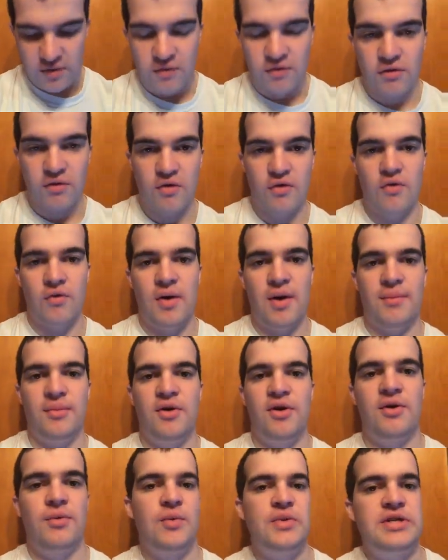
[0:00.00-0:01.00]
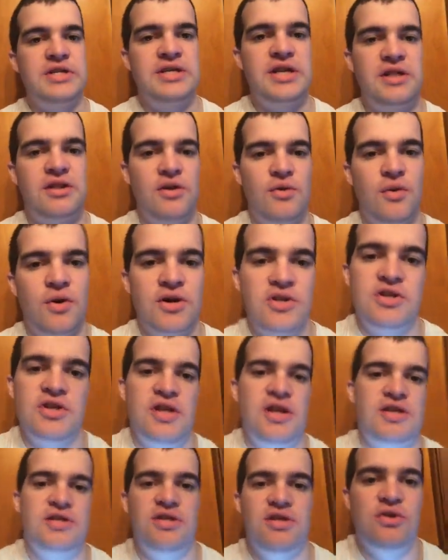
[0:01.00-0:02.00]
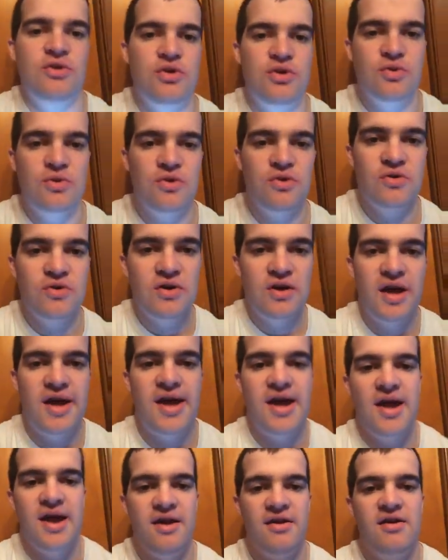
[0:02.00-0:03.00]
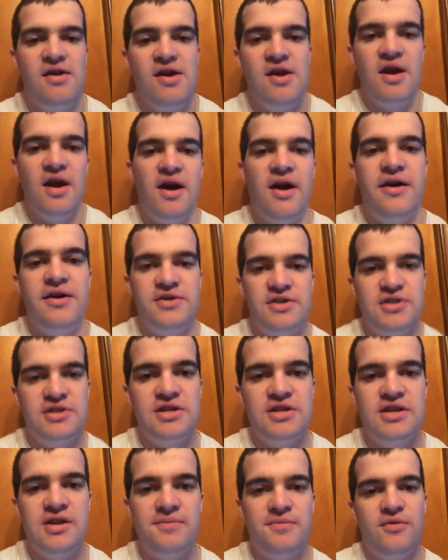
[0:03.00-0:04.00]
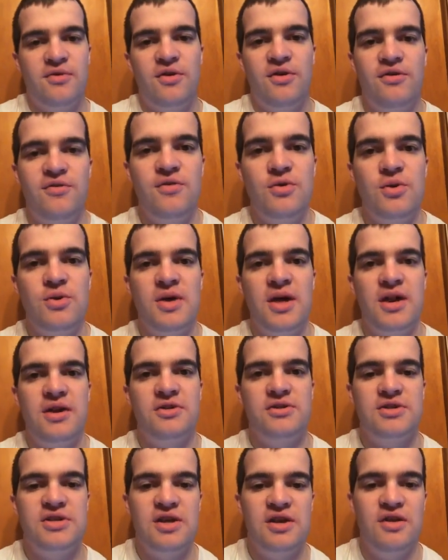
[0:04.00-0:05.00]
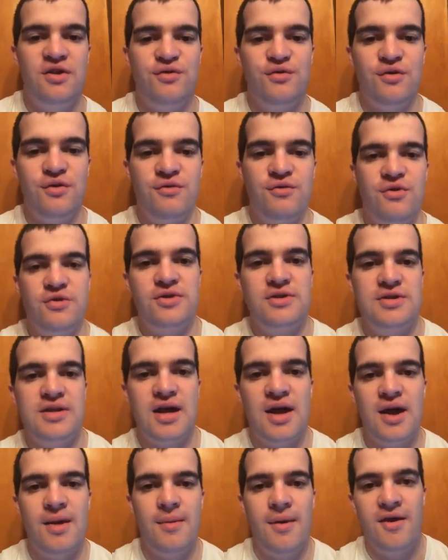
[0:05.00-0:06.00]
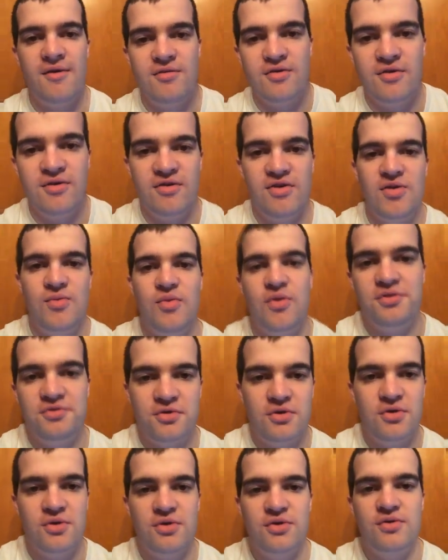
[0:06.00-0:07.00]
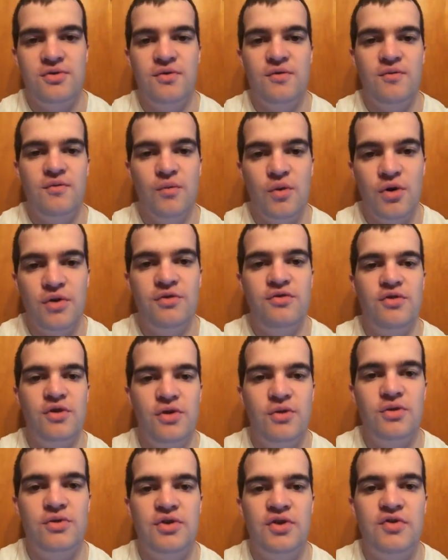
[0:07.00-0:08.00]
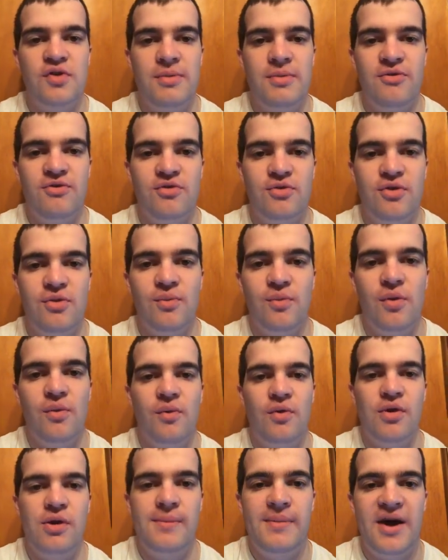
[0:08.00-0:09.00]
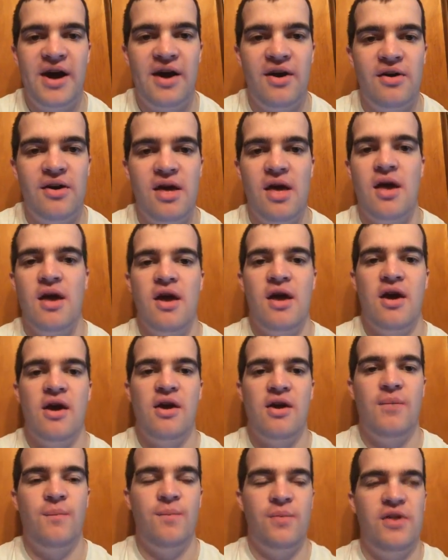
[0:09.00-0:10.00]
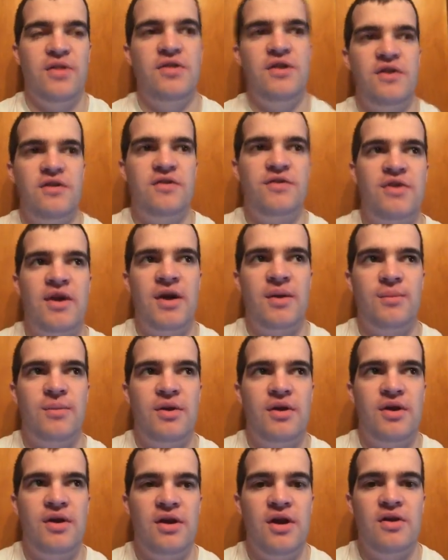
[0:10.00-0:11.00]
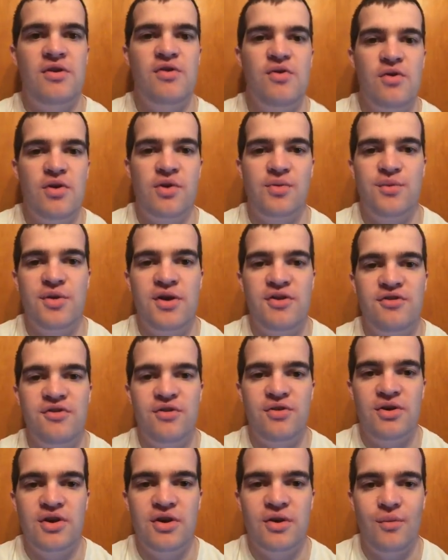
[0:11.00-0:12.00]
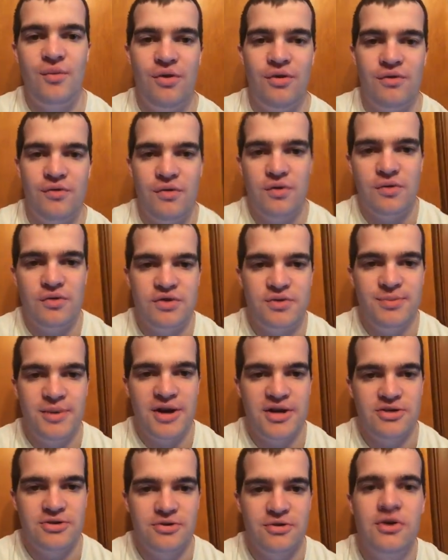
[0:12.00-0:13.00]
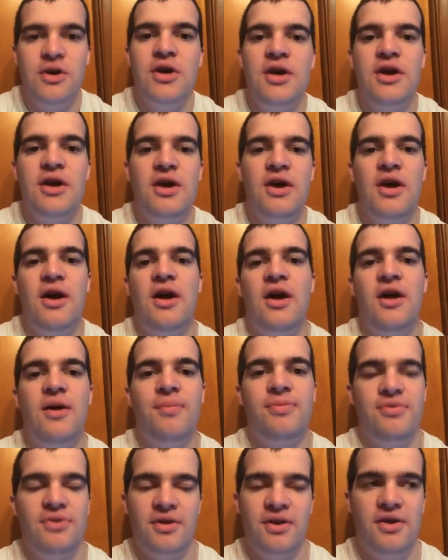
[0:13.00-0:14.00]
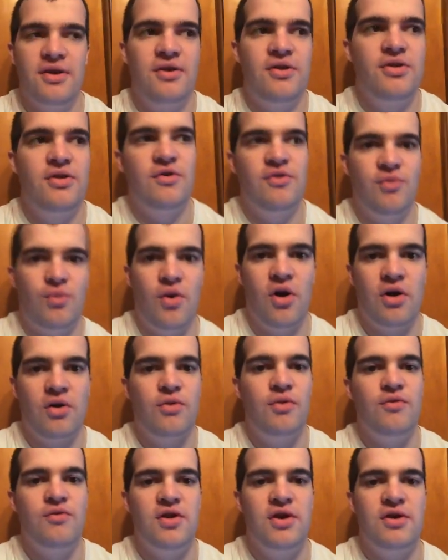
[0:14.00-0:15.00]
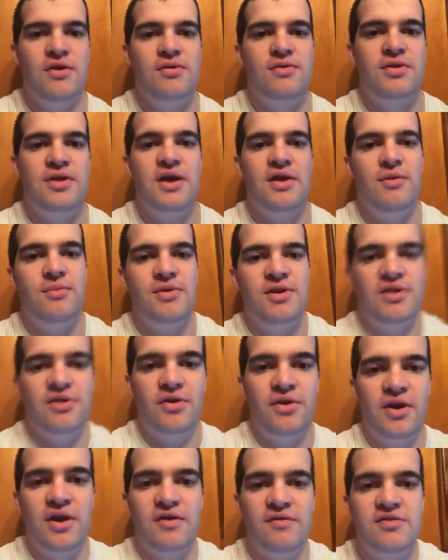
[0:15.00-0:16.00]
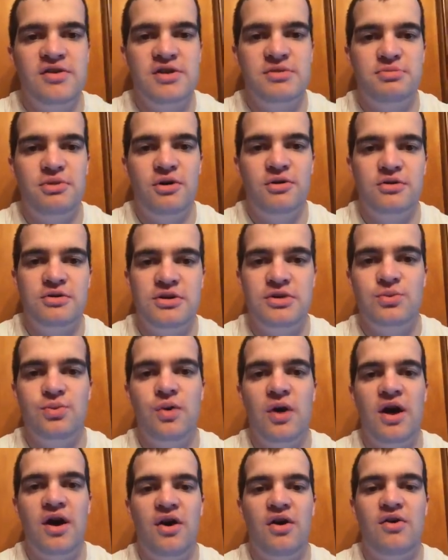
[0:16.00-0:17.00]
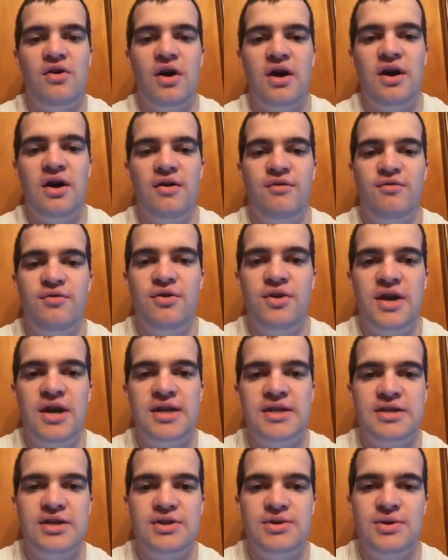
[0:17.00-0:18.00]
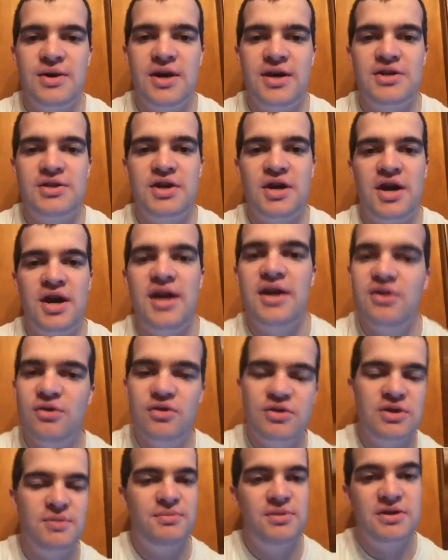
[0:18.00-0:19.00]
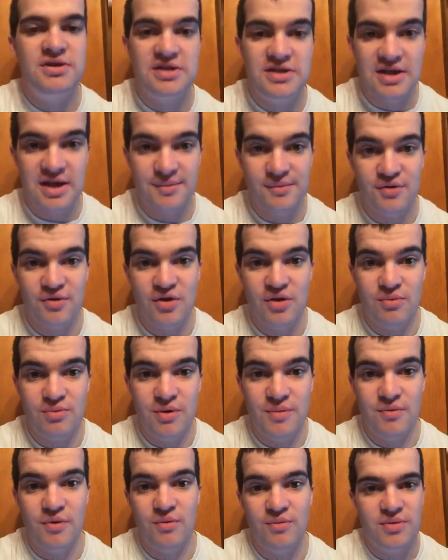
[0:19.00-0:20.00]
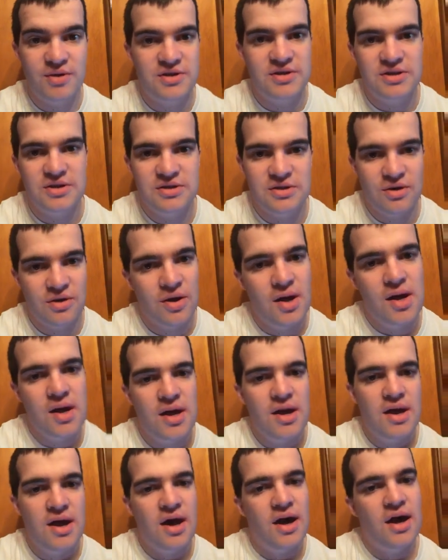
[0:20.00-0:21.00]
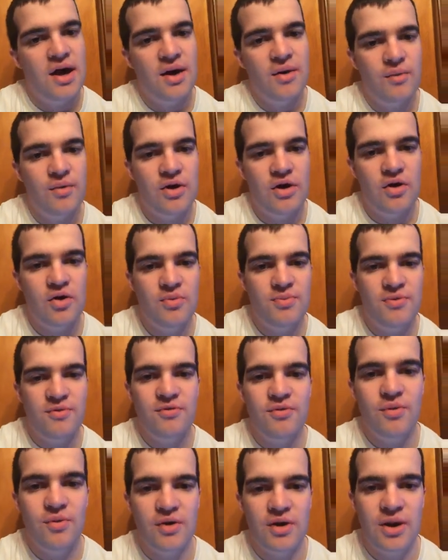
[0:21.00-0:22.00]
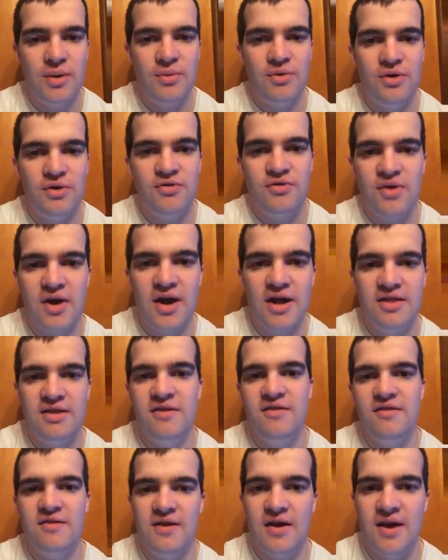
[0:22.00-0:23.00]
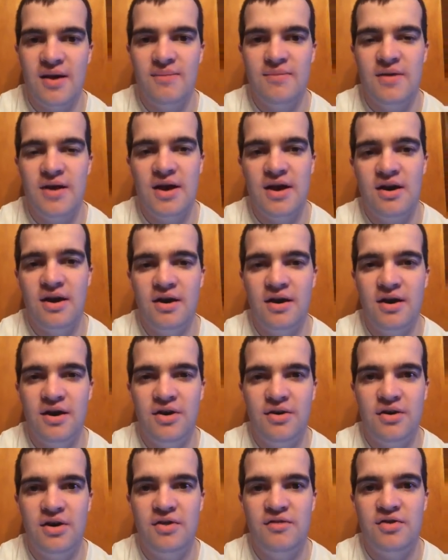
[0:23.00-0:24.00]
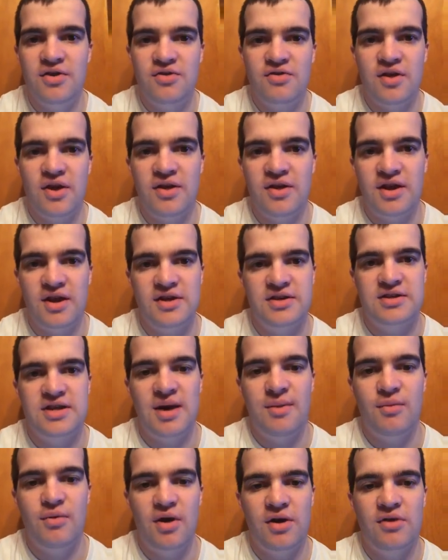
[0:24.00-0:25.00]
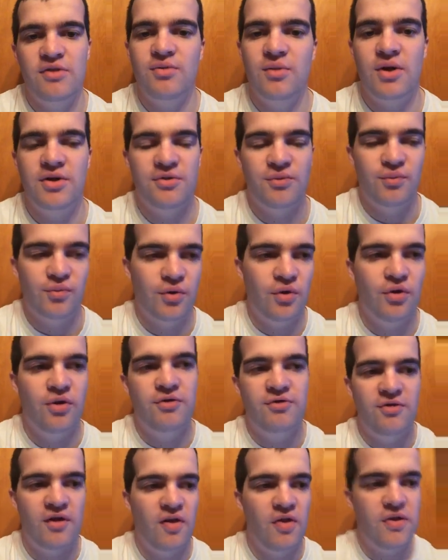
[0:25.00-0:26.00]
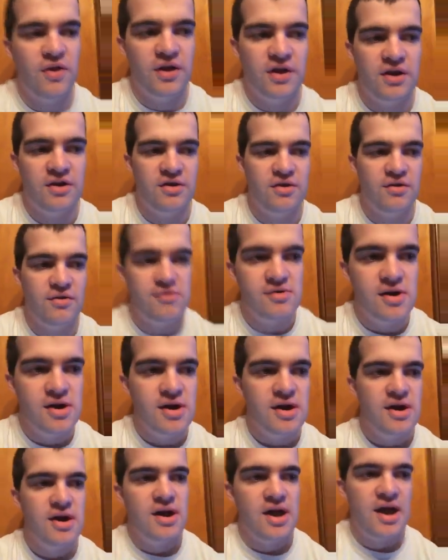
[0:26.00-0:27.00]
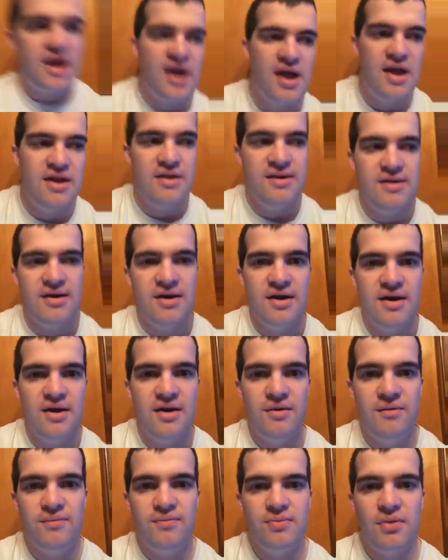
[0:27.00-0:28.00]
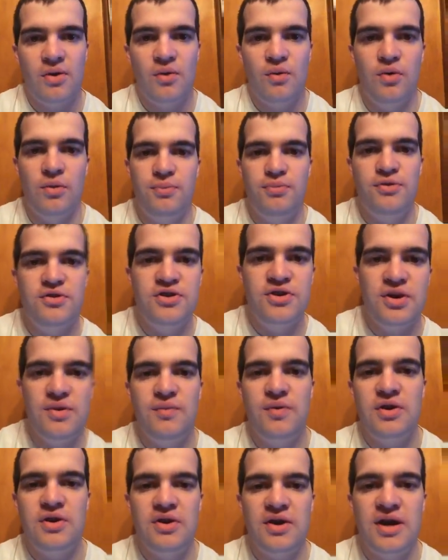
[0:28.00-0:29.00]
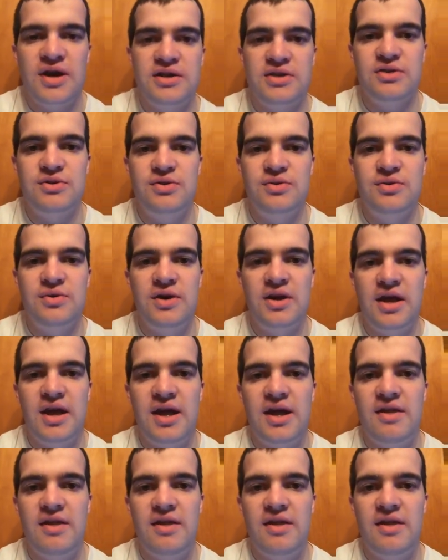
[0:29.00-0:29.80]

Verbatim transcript: So I'm going to restate the question as usual, and uh, just a tip for those of you that are seeing this for the first time, haven't seen Will's Court Will's Fifth Quarter Trivia before and what we're about um, in this segment, new and original here, Will's Fifth Quarter Special. Um, there's a walkthrough video that'll be in the link of this post as well uh, for you guys to try and check out. I know it's a busy time of year. People are busy. So uh, we hope if you weren't able to try it this time that uh, you give it a try the next time around as well. It's a really fun thing to do. And uh, we appreciate what you guys are doing.